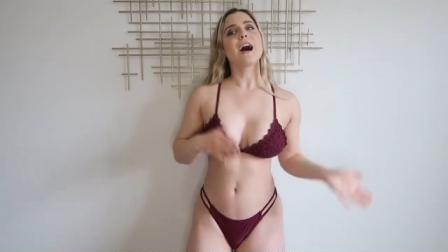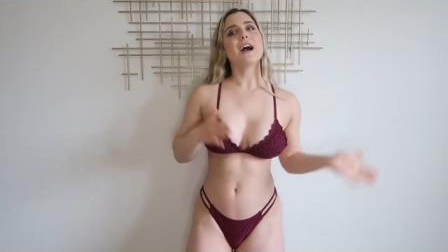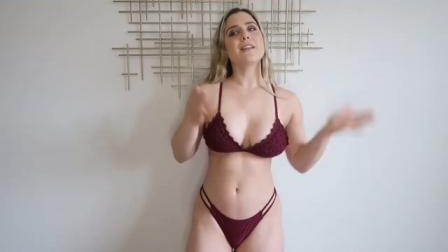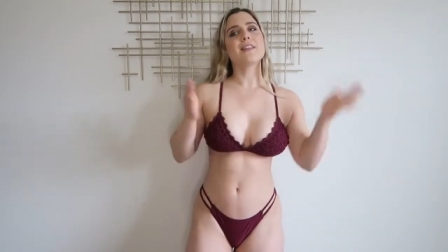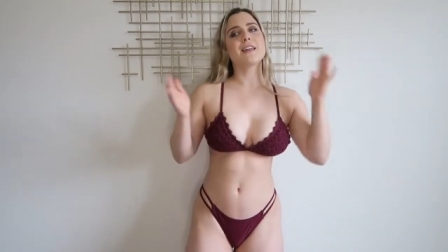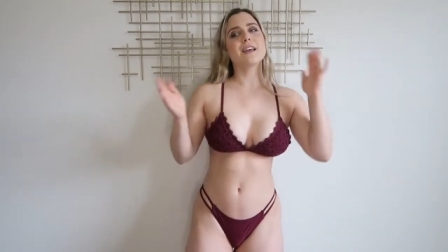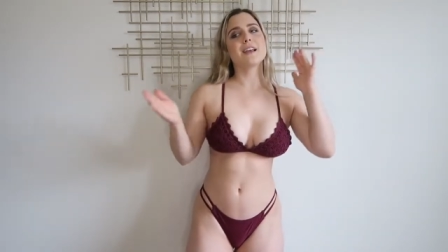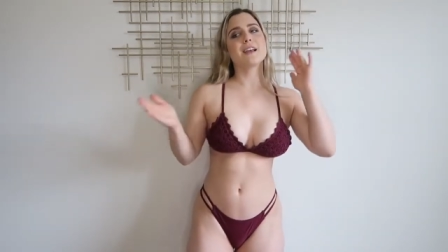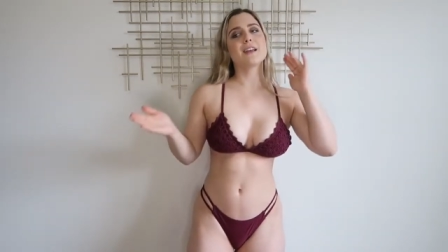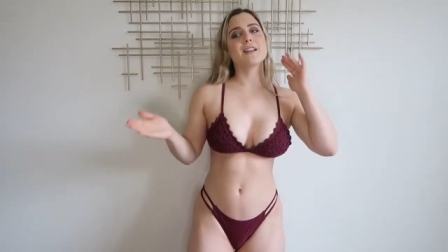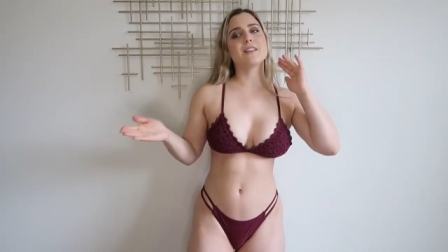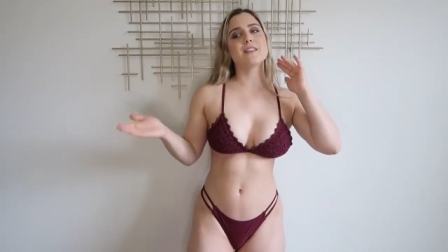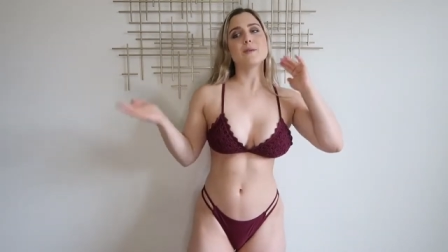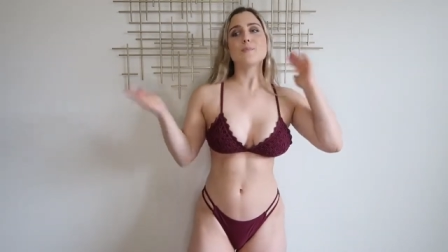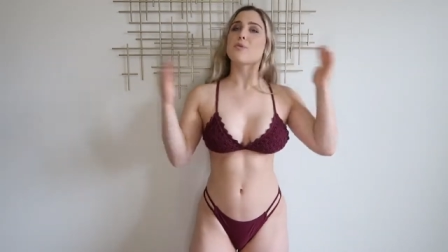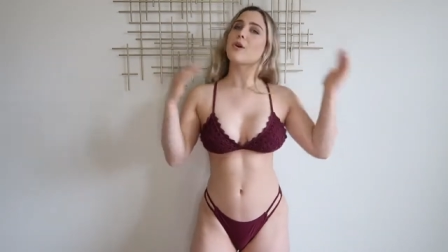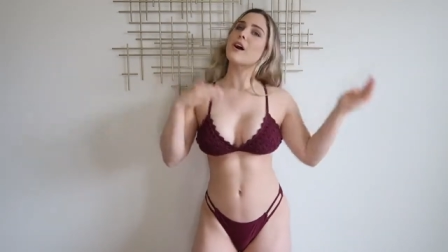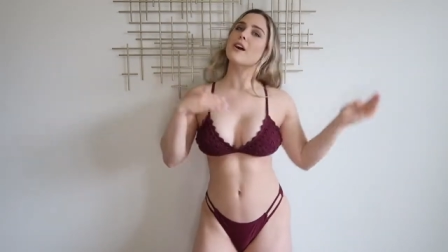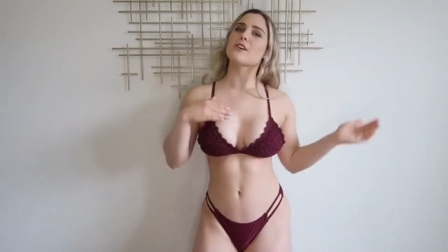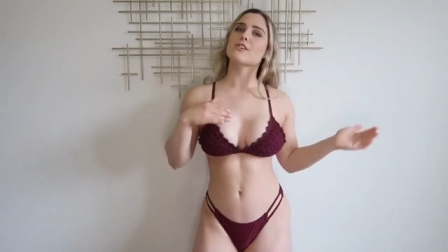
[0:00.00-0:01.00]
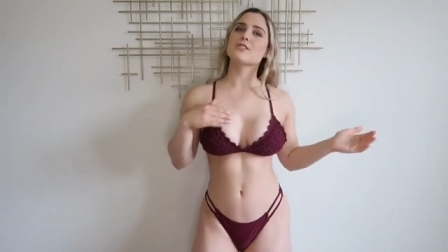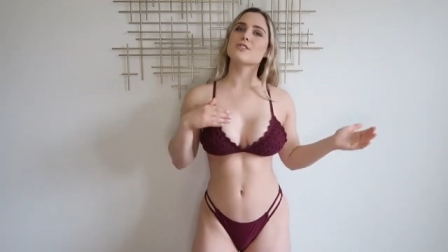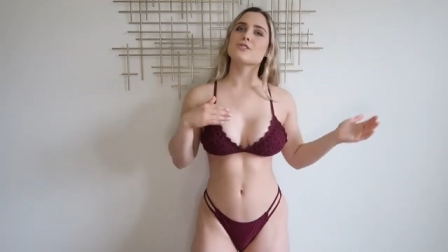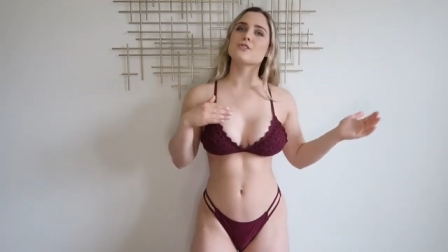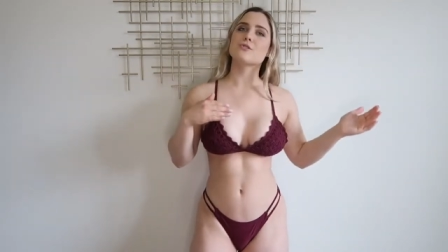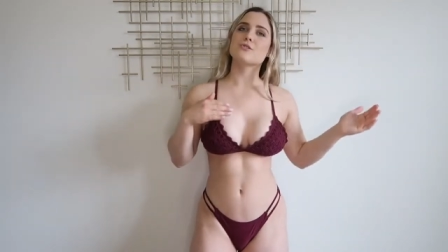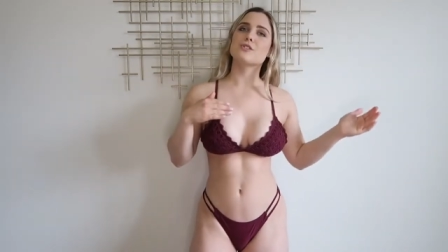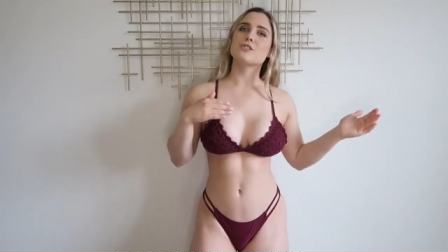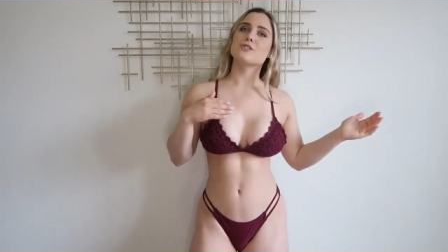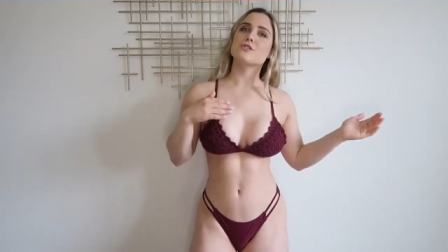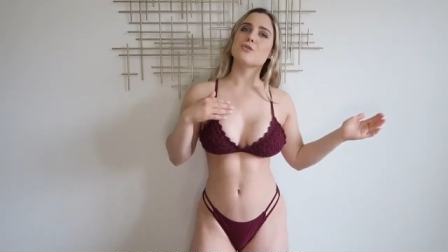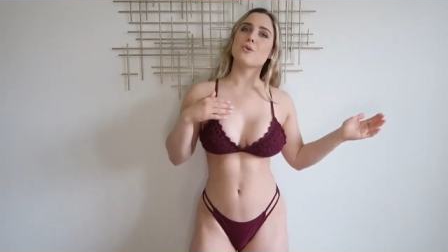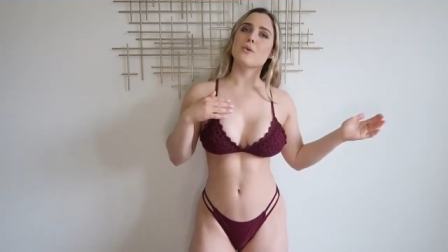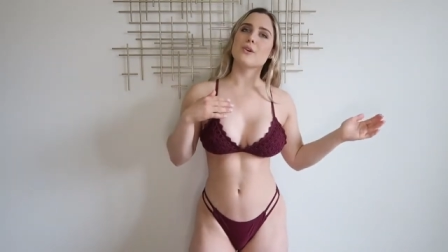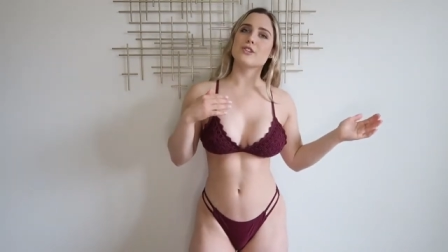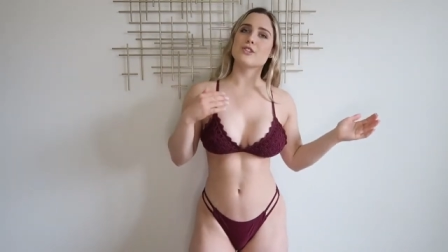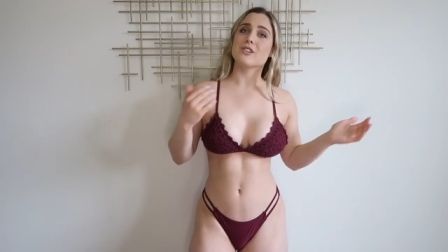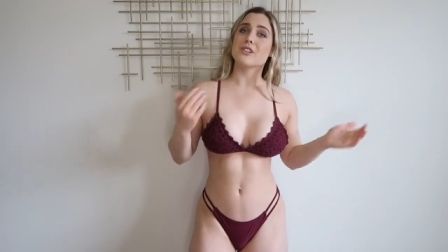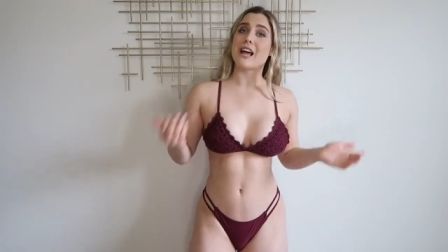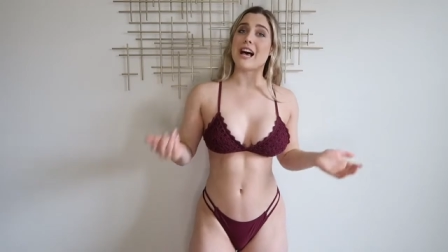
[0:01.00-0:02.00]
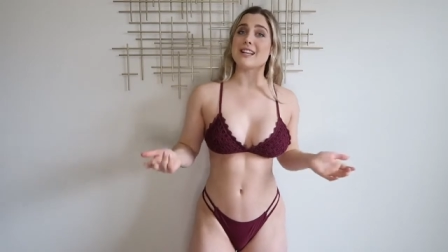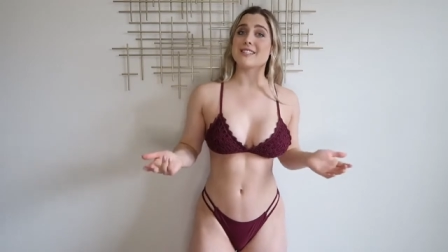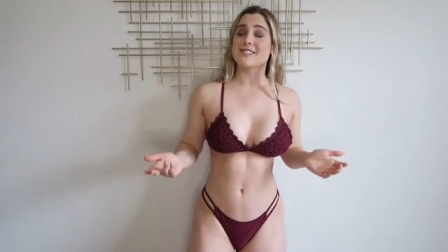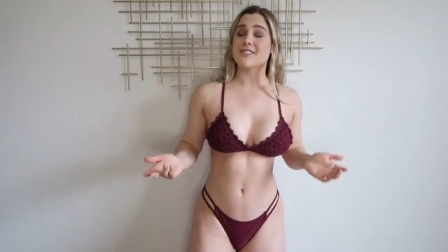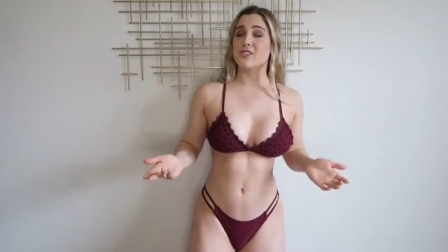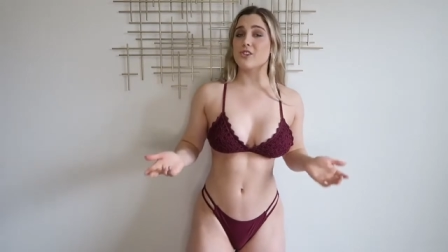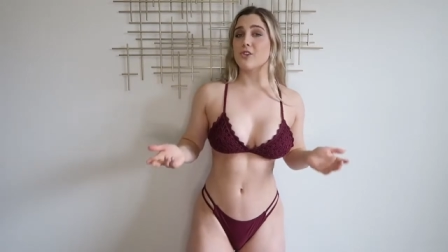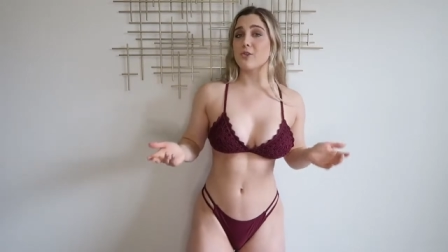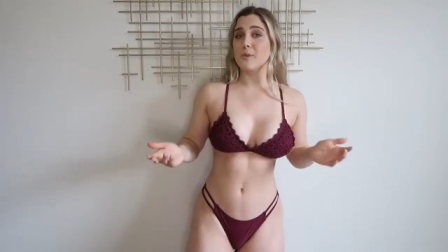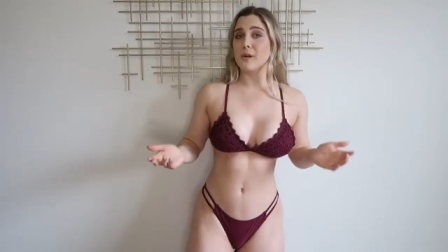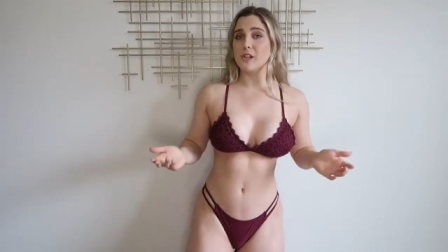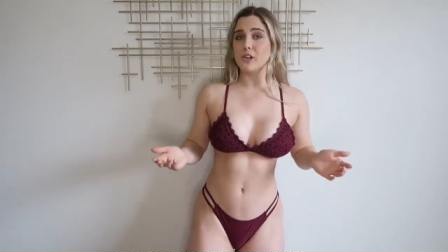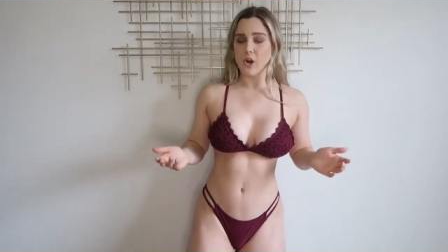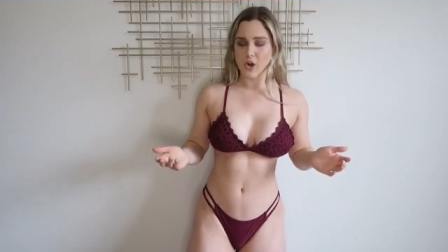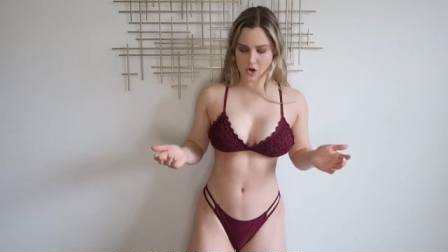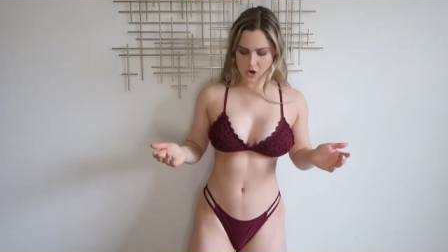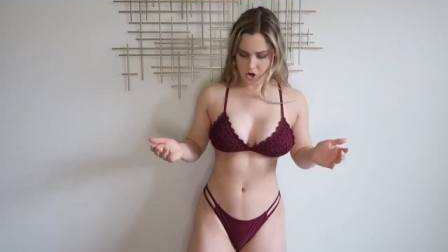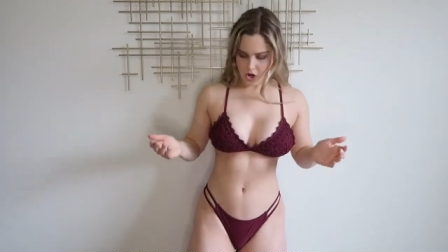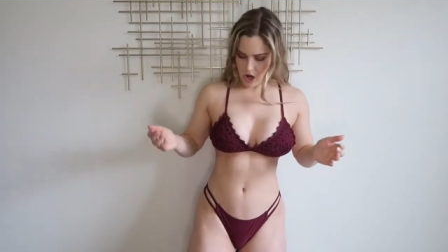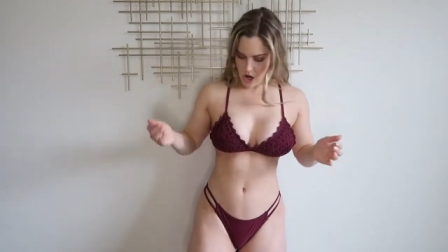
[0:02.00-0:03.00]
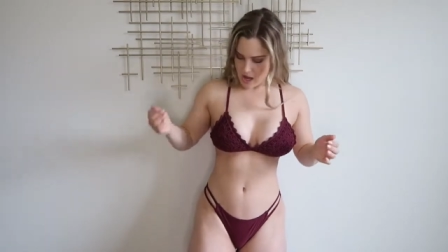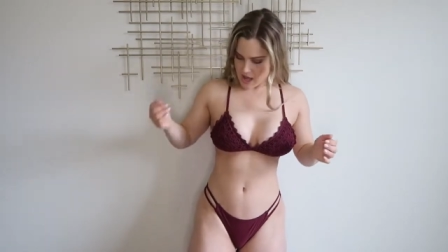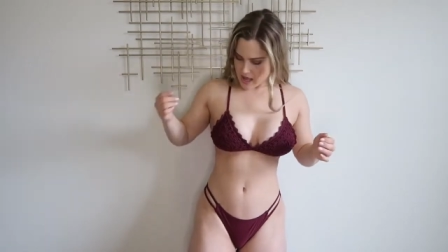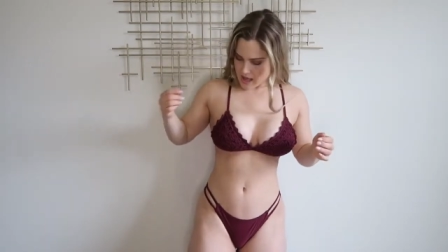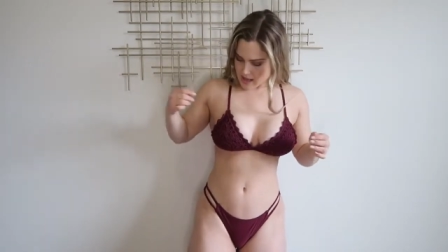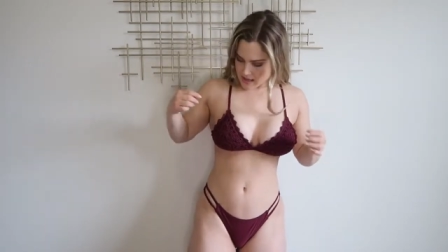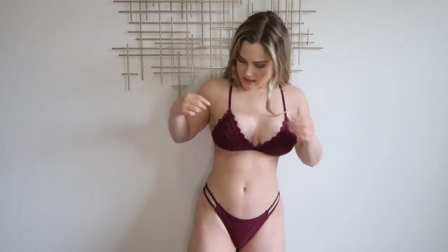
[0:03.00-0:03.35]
I think the prior suit is going to last a little bit longer.